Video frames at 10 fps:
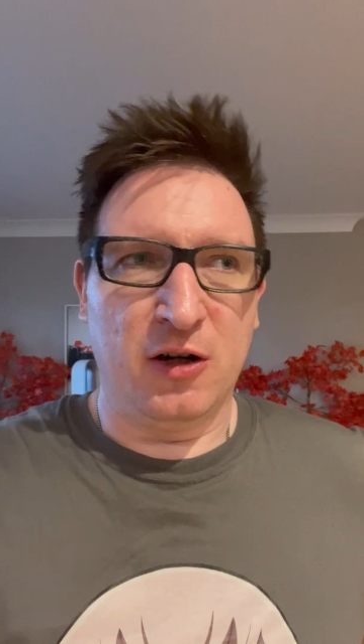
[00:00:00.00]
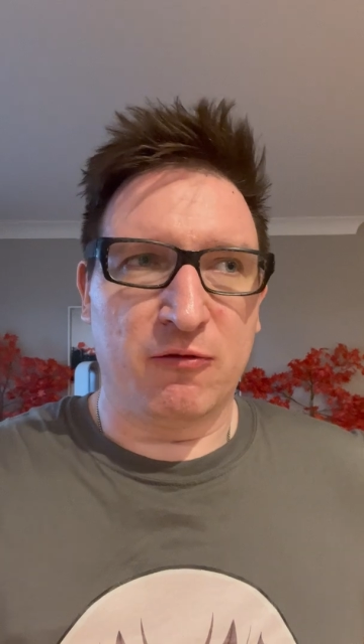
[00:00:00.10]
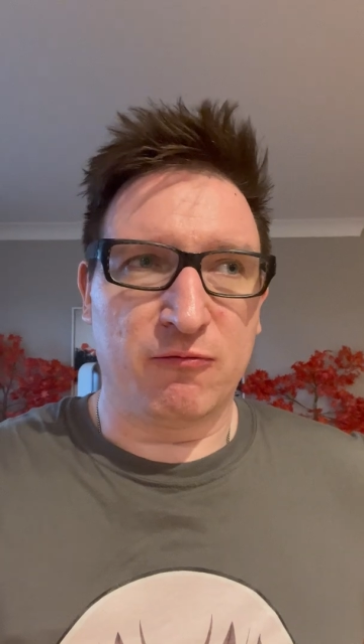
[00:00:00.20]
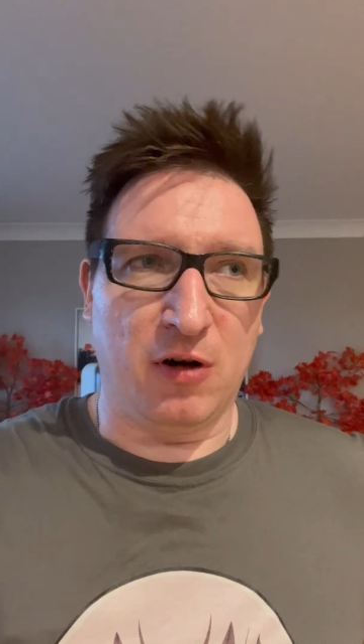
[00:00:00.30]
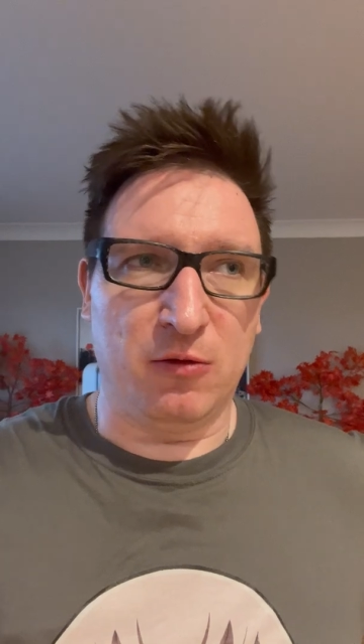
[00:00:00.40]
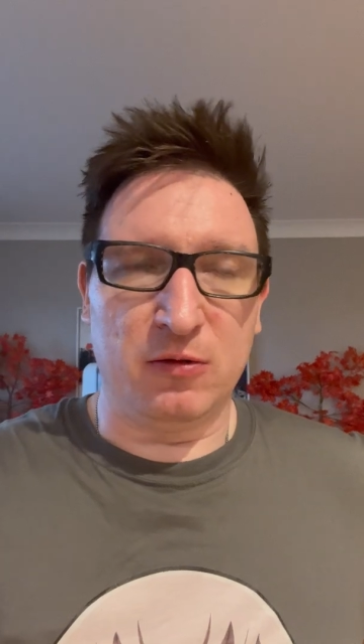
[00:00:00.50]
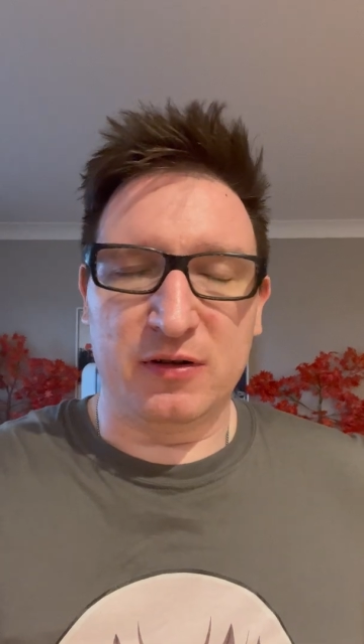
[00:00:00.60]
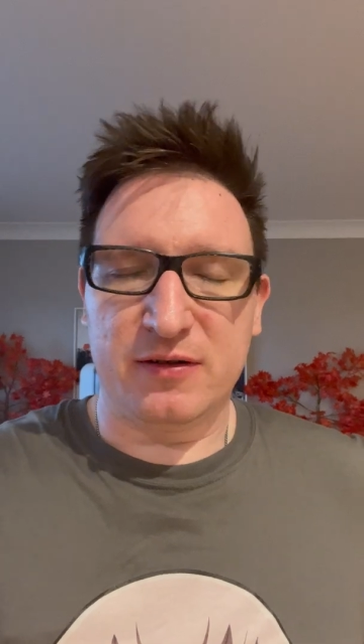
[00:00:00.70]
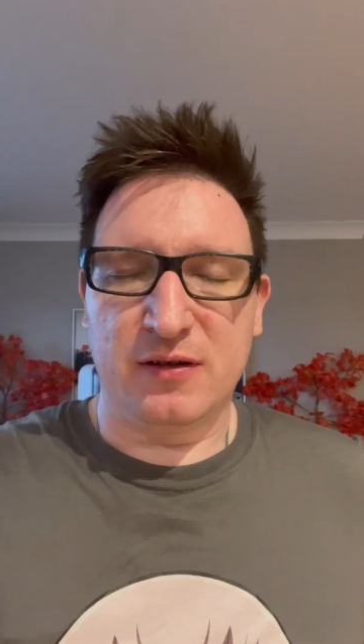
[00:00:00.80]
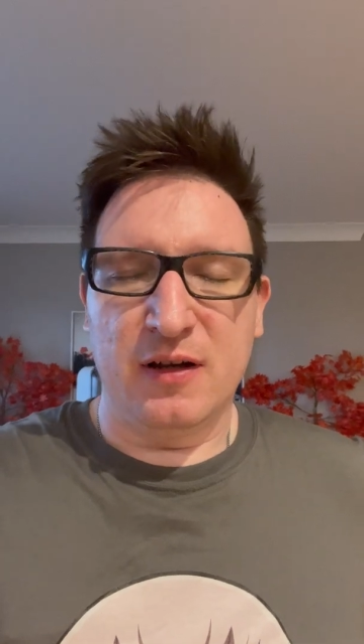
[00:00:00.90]

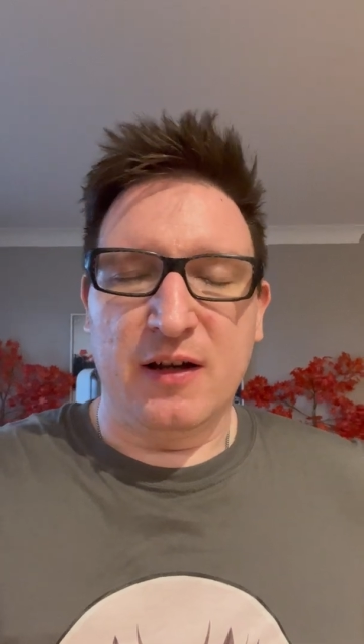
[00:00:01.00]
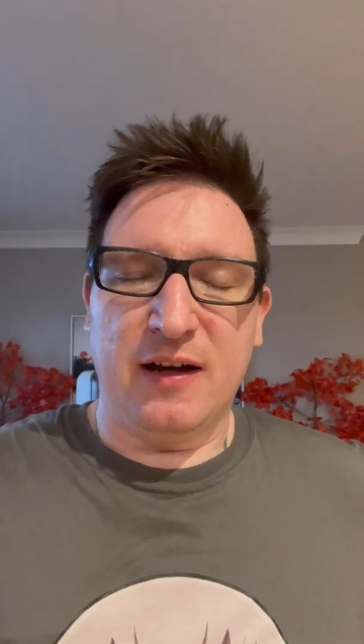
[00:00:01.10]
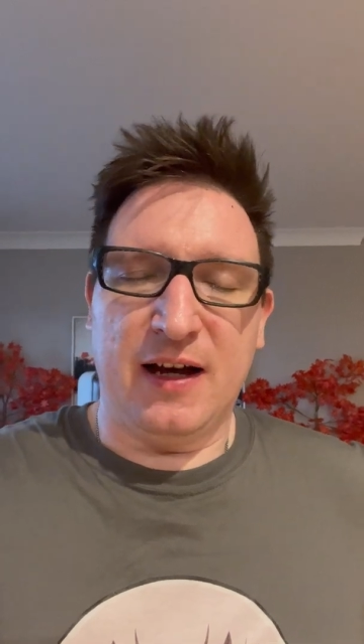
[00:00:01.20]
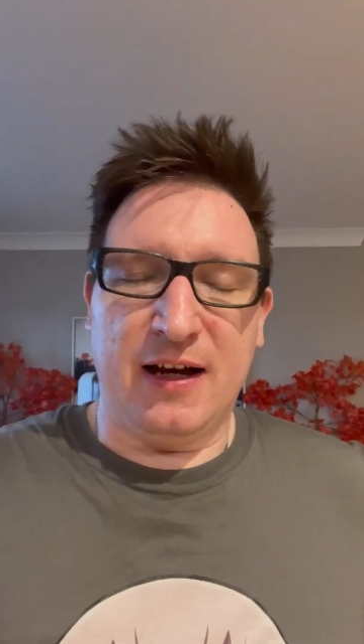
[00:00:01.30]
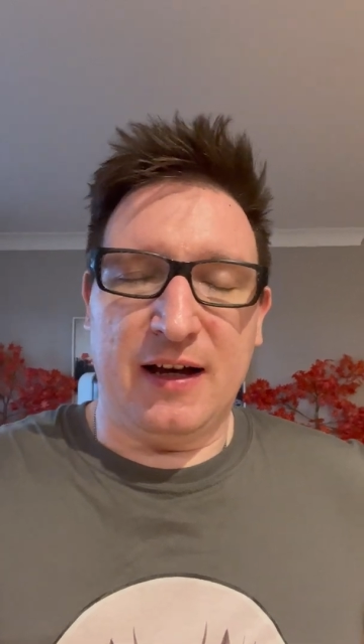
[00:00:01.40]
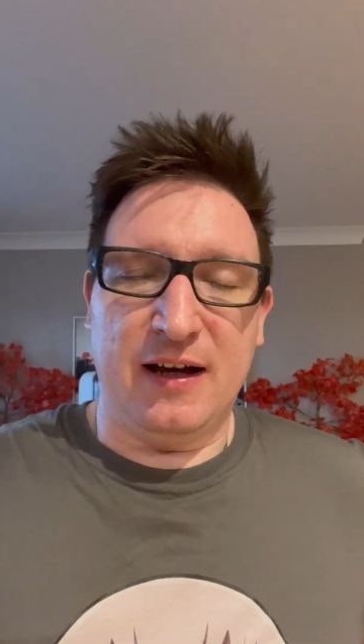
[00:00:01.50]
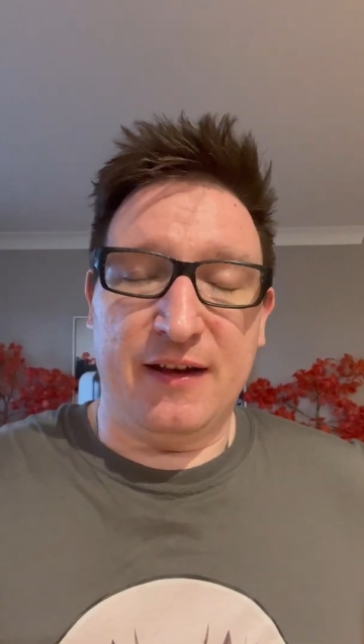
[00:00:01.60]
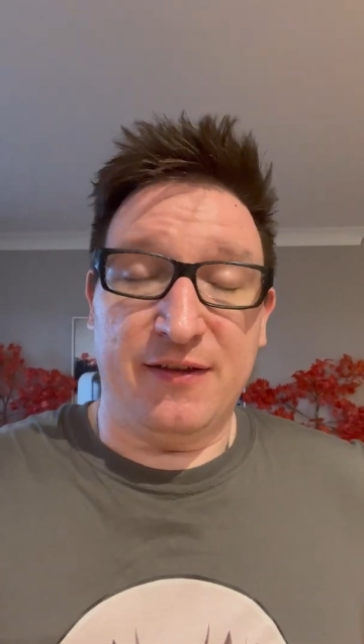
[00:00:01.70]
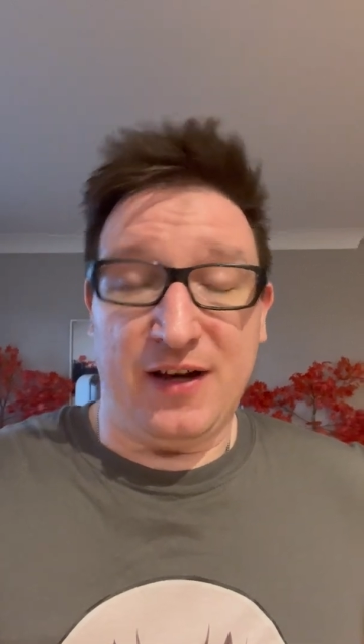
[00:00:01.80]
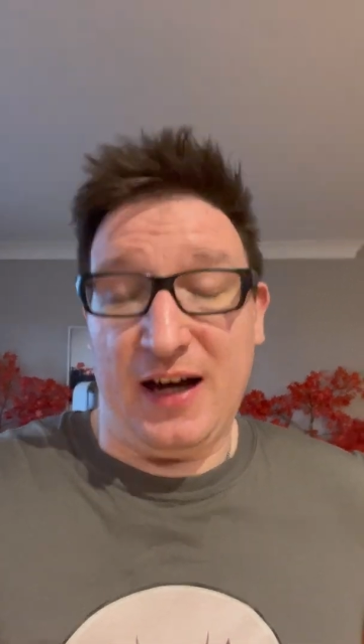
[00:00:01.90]
rolls
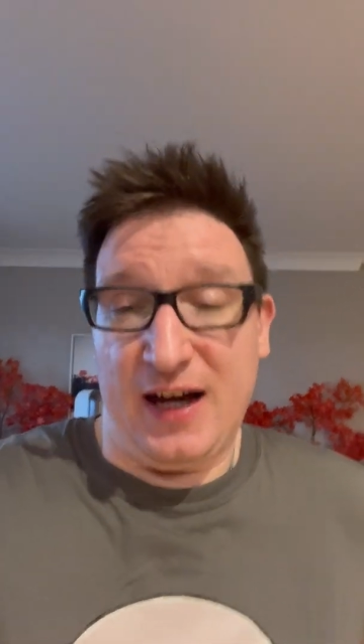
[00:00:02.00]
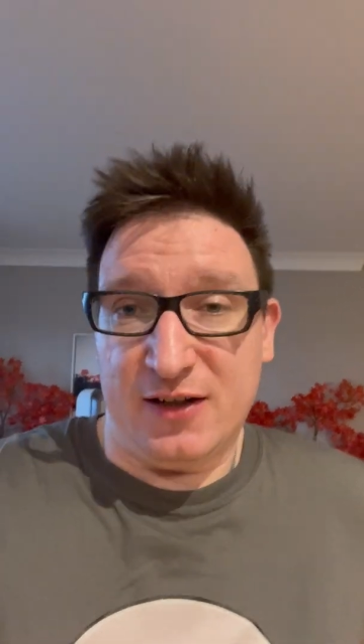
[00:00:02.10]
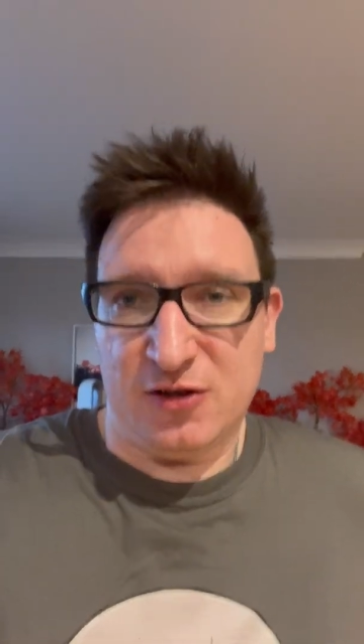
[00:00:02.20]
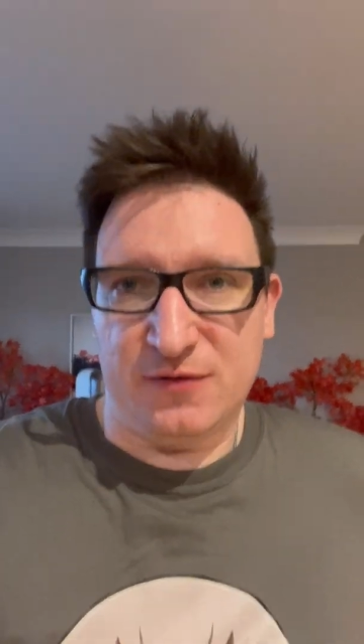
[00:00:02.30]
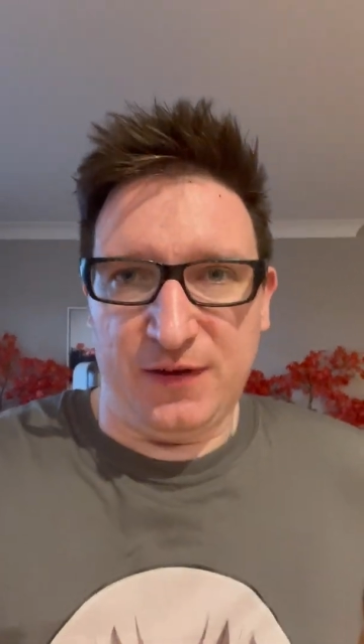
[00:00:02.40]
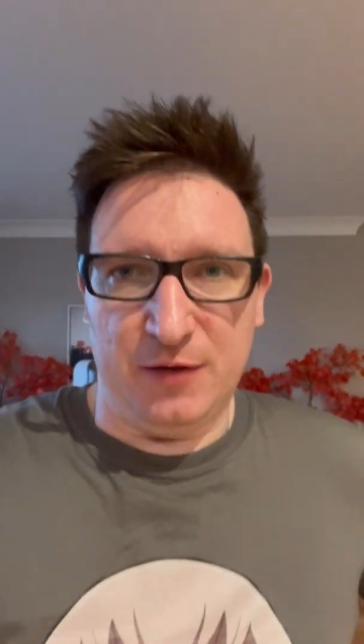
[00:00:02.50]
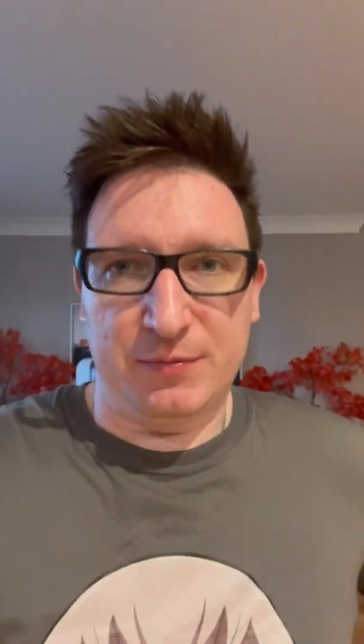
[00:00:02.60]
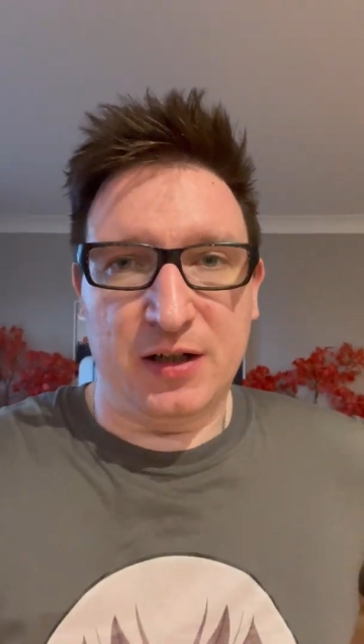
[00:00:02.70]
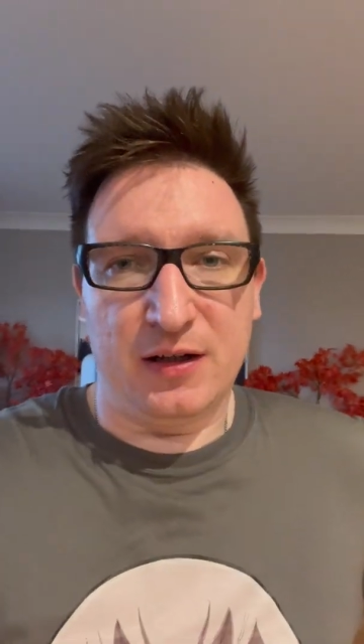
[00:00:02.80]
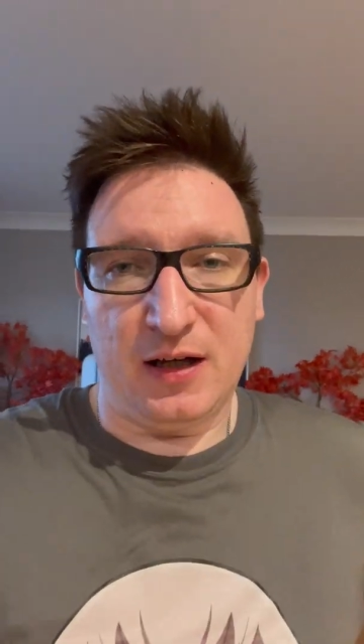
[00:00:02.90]
that I just flubbed.